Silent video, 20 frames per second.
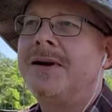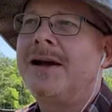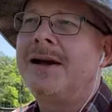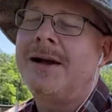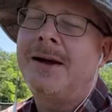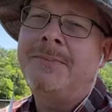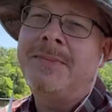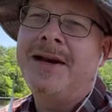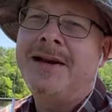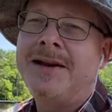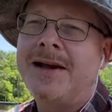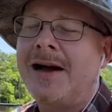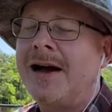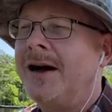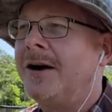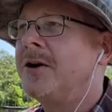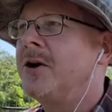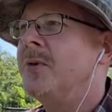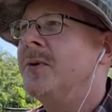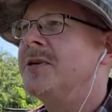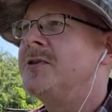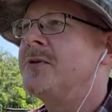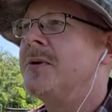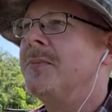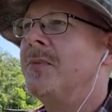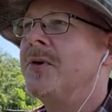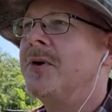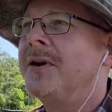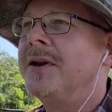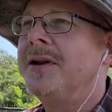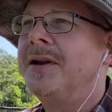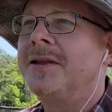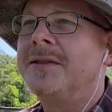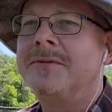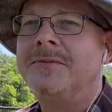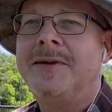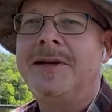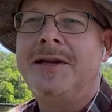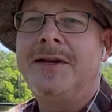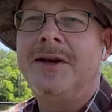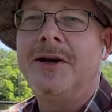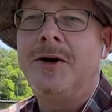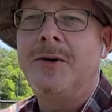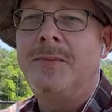mean, I'll go into it more in another video,